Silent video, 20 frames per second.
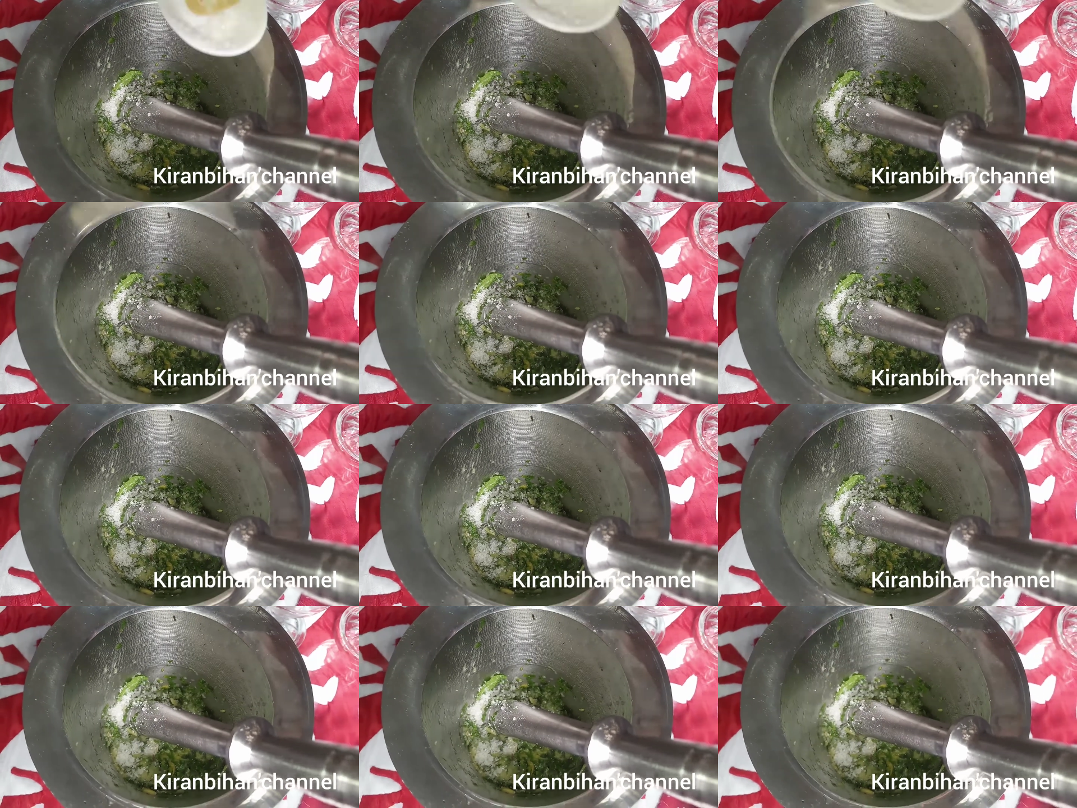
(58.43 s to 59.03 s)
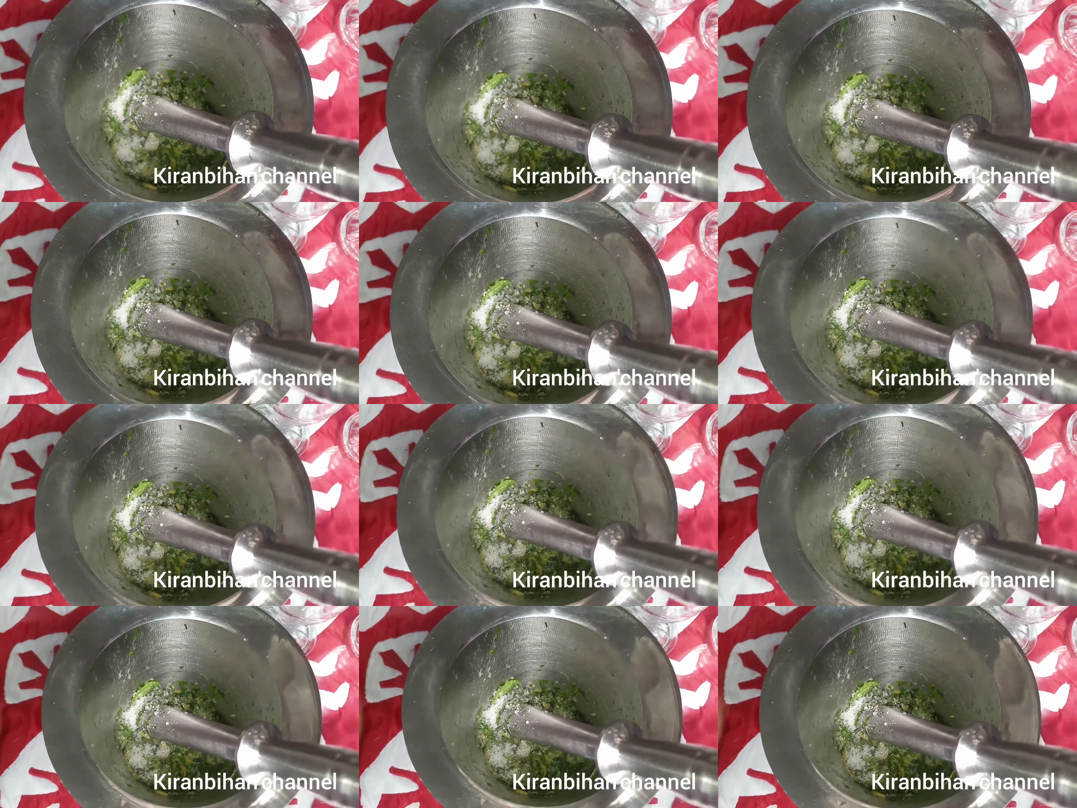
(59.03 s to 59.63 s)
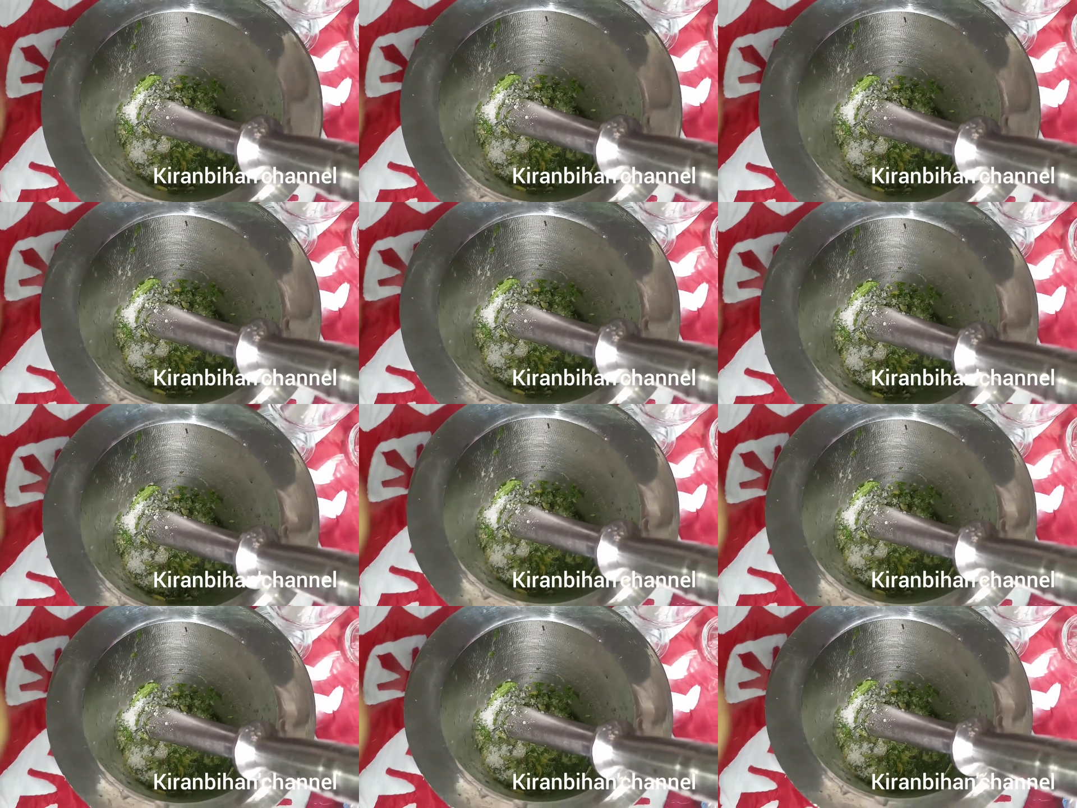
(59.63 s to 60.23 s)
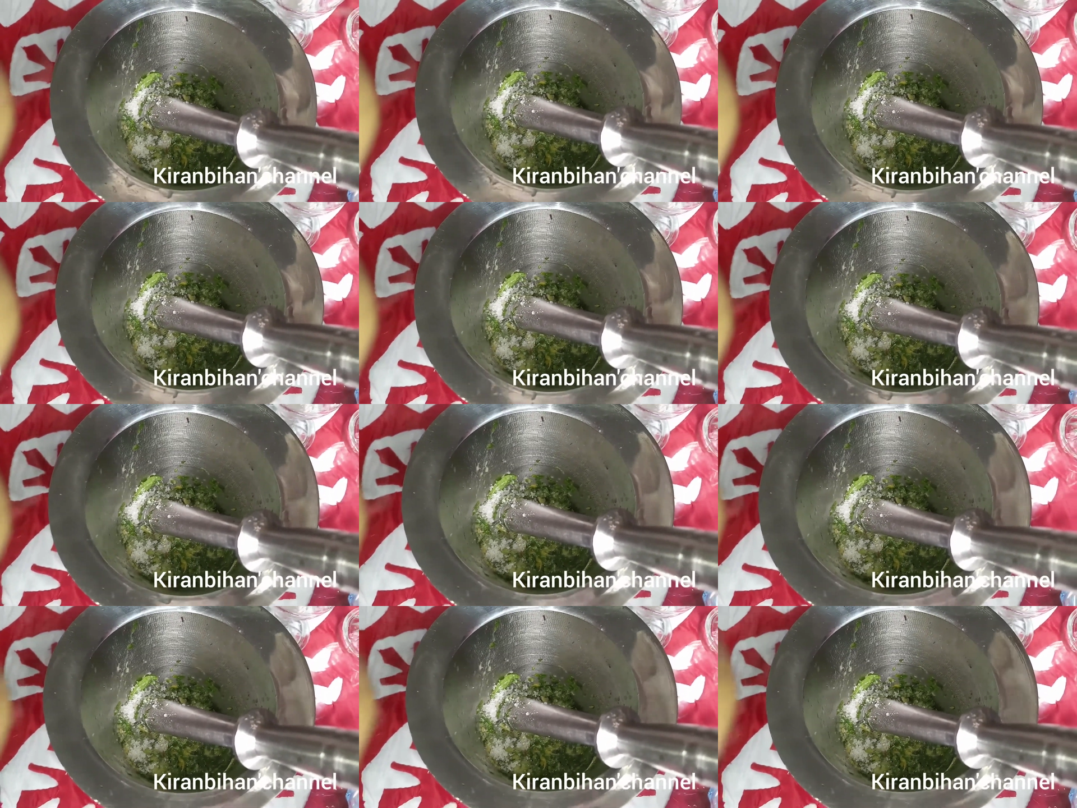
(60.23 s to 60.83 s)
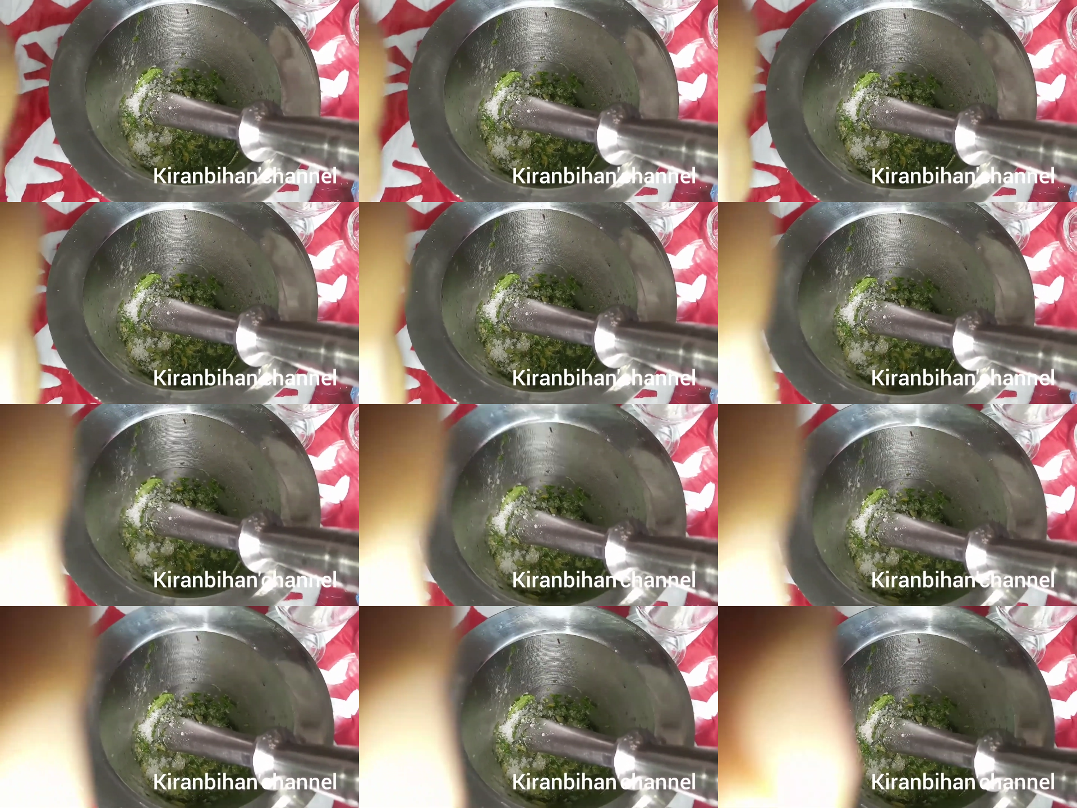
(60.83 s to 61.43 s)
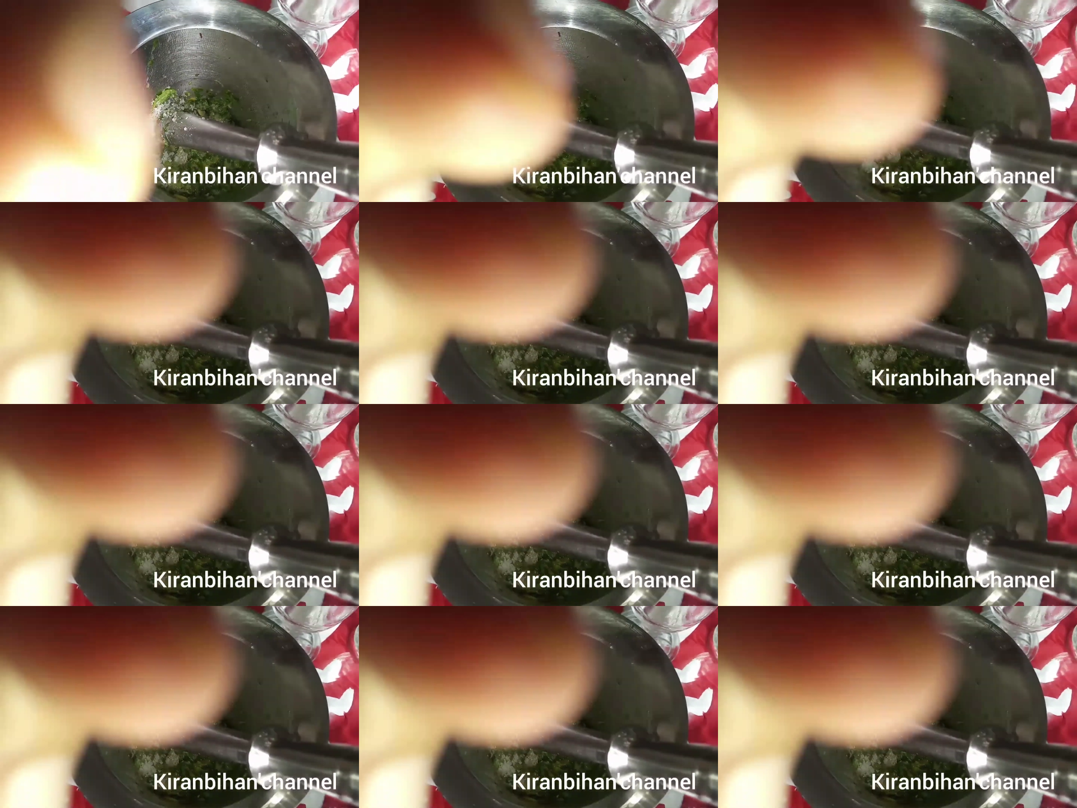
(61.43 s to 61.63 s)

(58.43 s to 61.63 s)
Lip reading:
No face is visible, so there are no lips to read.